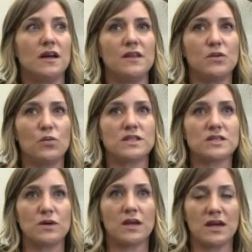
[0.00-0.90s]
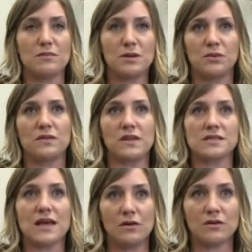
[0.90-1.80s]
And then once we come up with
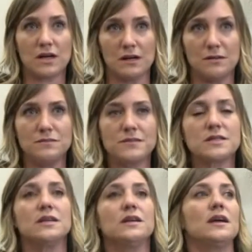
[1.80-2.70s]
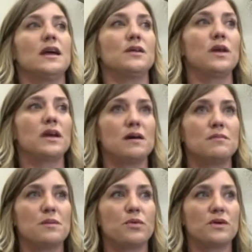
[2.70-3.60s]
these outcomes and we
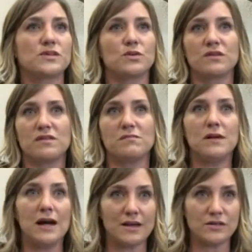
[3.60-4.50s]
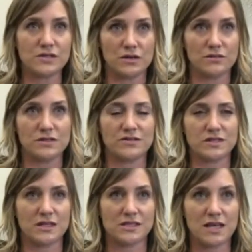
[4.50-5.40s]
come up with sort of the milestones of
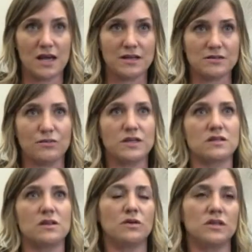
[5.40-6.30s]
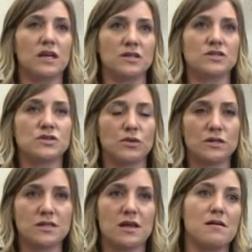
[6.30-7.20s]
success and we slowly inch
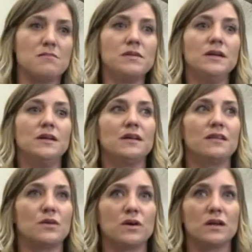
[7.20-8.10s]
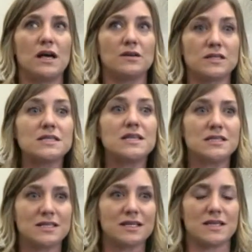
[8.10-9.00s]
towards them, then we're allowed to see
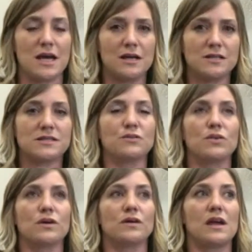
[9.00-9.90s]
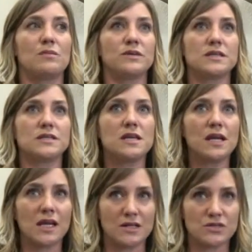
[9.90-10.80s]
success and we're able to see
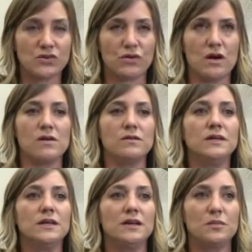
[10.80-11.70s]
kids grow.